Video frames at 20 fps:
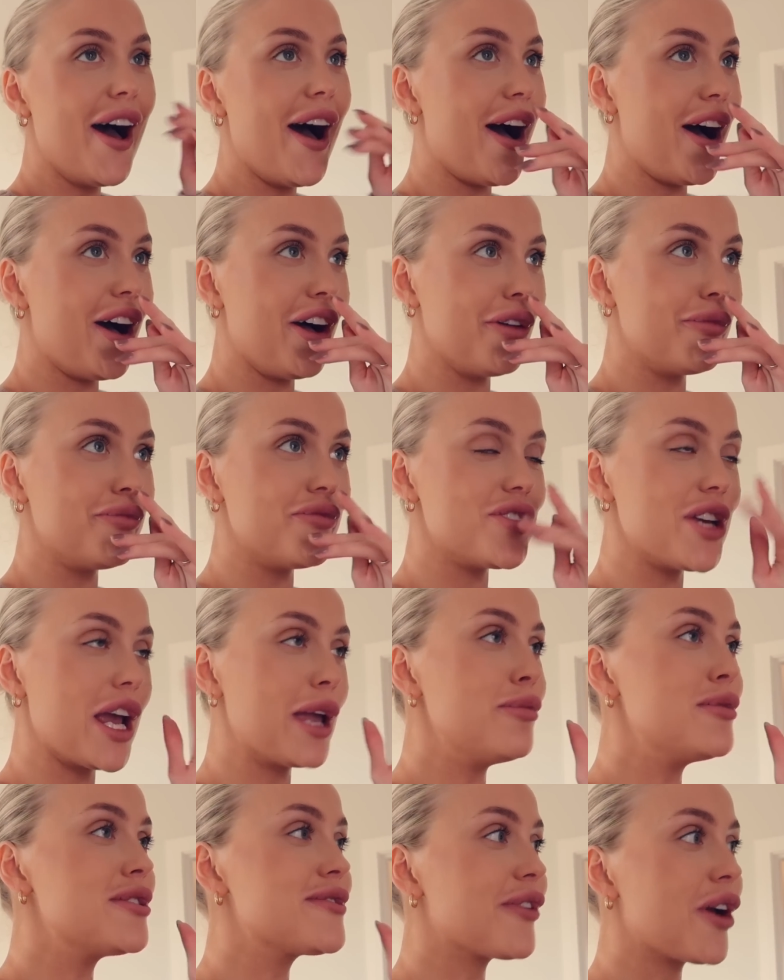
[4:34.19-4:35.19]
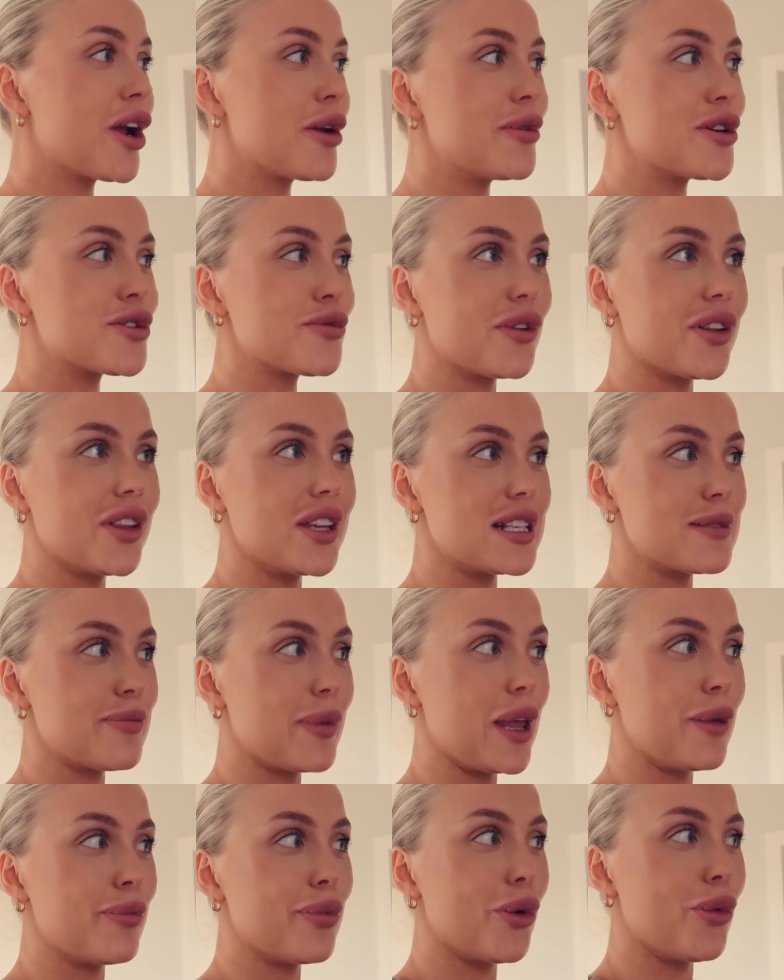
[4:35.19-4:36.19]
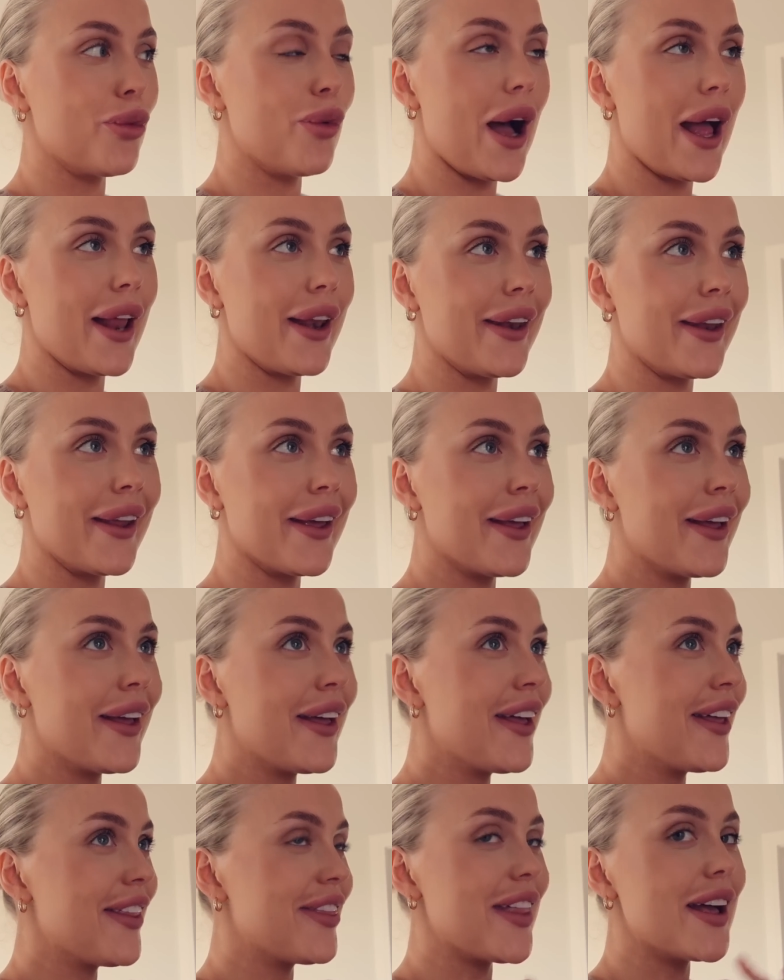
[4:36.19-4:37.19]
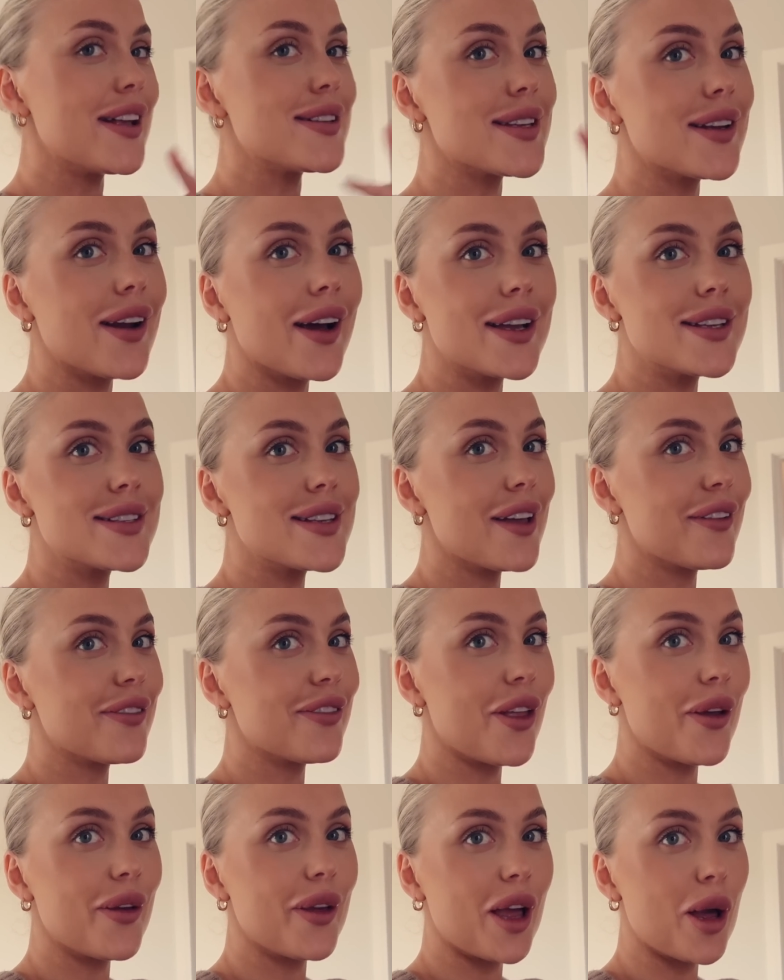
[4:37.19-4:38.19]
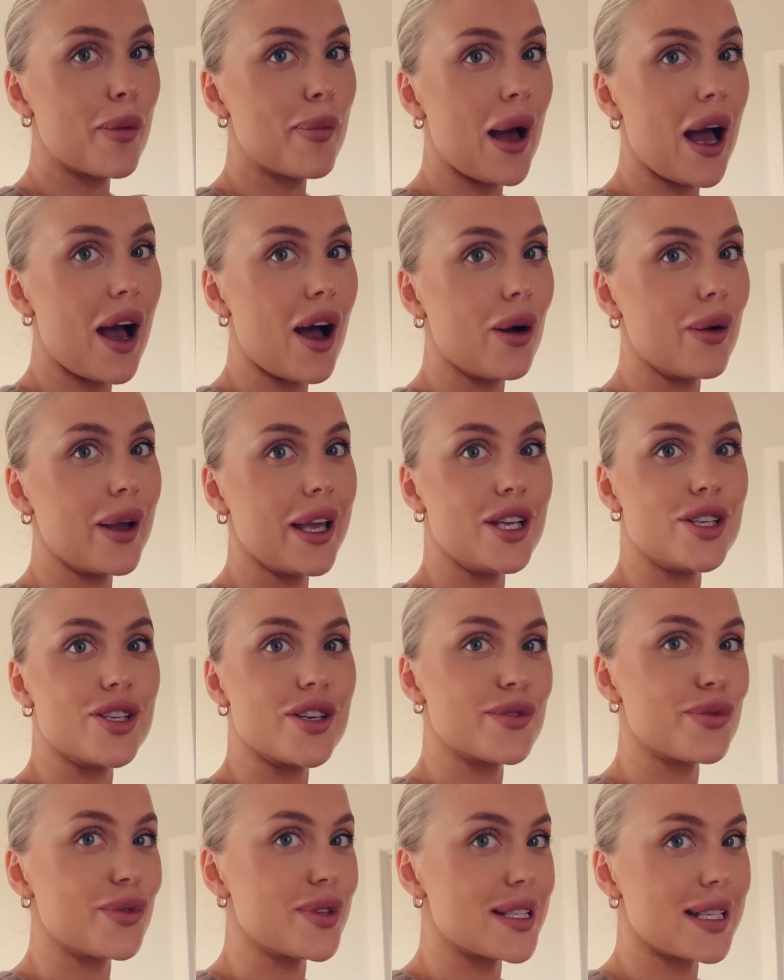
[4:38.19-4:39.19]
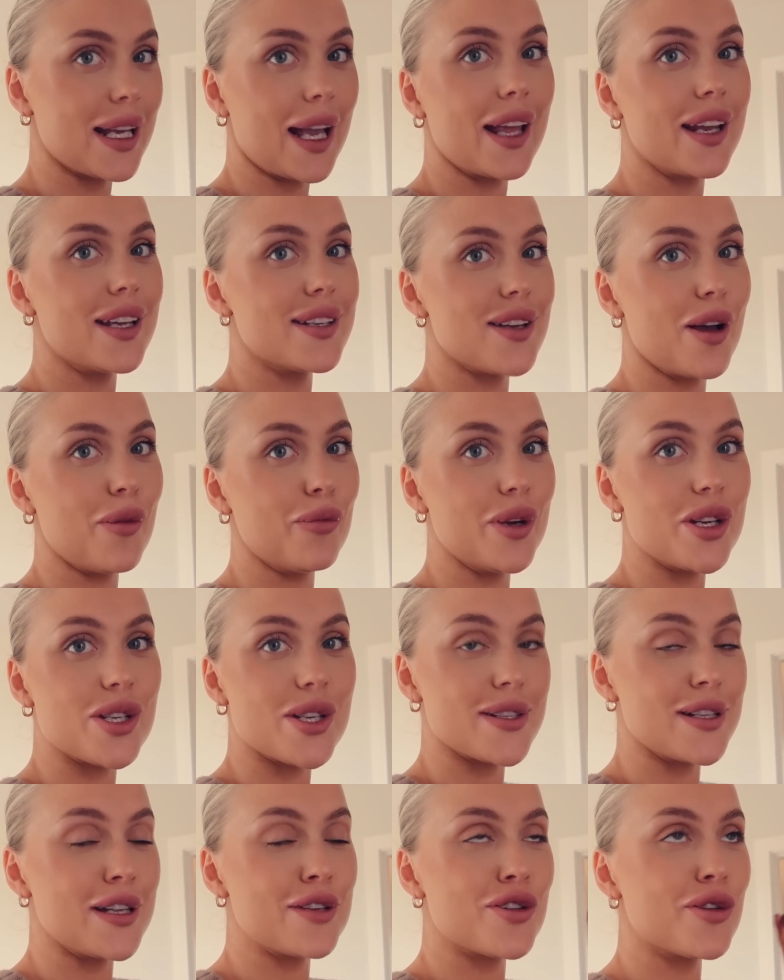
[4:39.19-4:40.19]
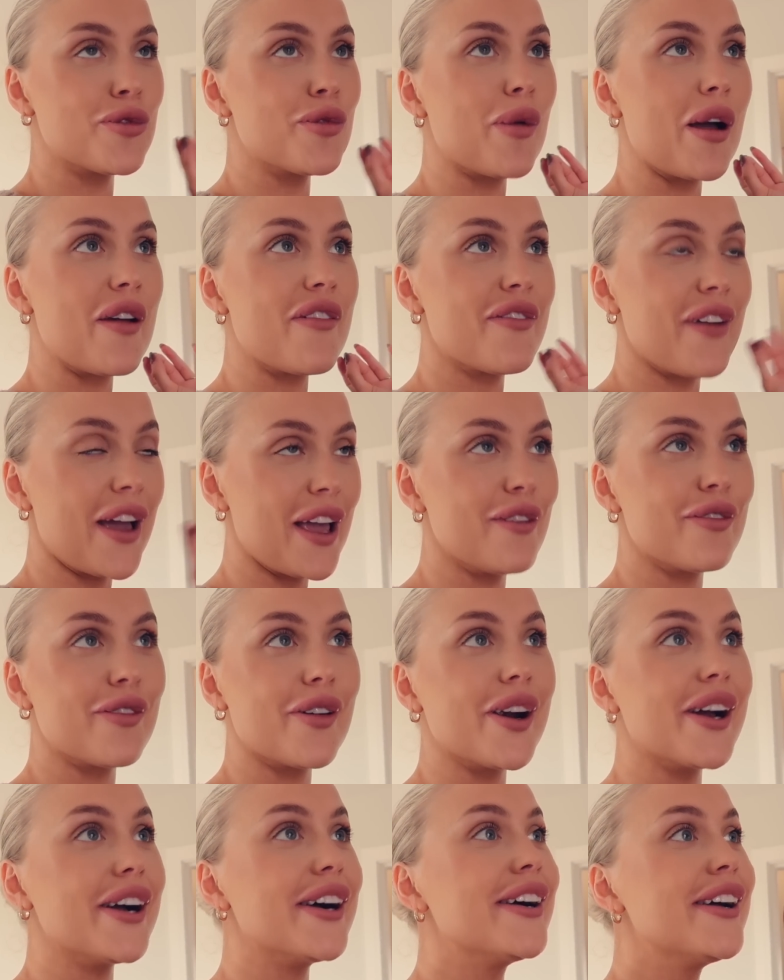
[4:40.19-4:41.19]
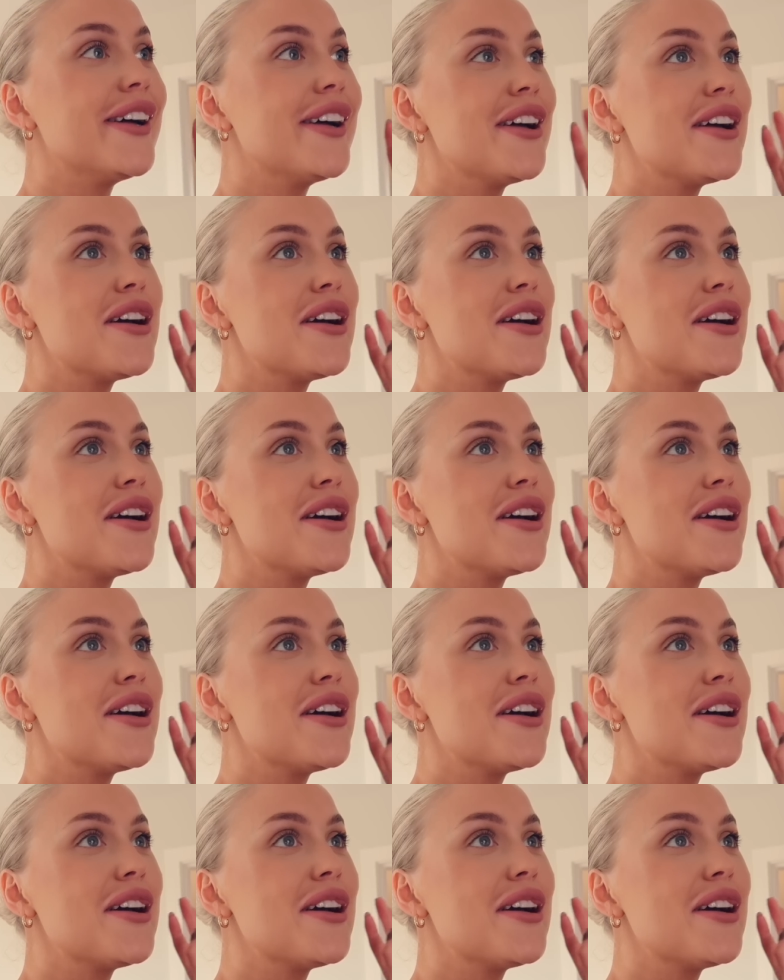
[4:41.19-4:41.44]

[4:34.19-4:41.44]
Jamie's very much one of these people, when there's an idea floating about, he just wants to get it done, which is literally my favorite